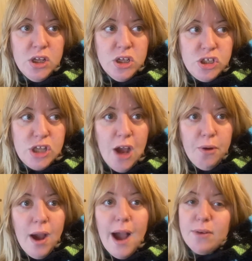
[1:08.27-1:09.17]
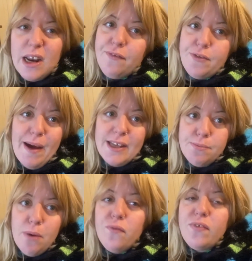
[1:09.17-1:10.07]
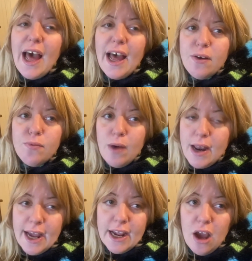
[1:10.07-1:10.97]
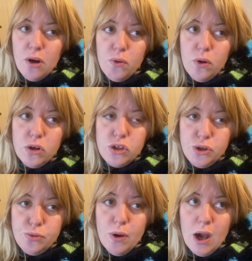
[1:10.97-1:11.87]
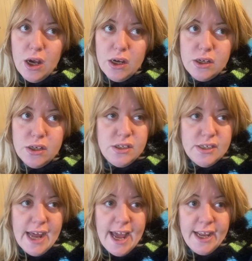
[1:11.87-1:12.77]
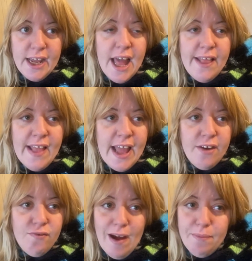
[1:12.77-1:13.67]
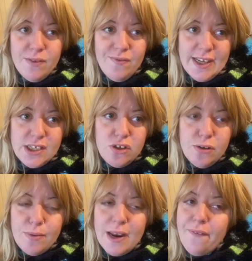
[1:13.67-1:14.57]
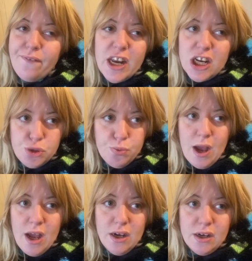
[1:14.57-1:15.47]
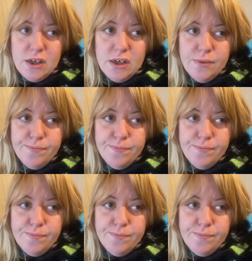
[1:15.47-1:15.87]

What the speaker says: So, I'm going to have to buy some more of that when I go to work today. And then wrap the rest up when I finish work.